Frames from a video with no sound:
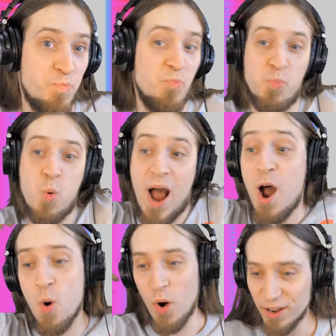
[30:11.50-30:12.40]

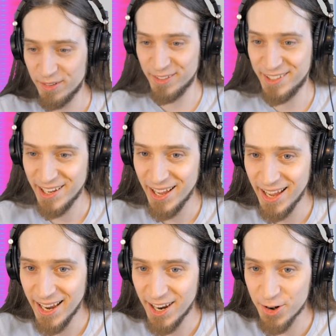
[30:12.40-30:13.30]
Wow.
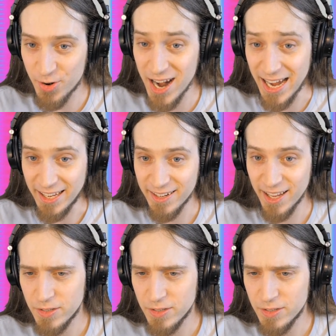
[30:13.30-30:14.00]
All right.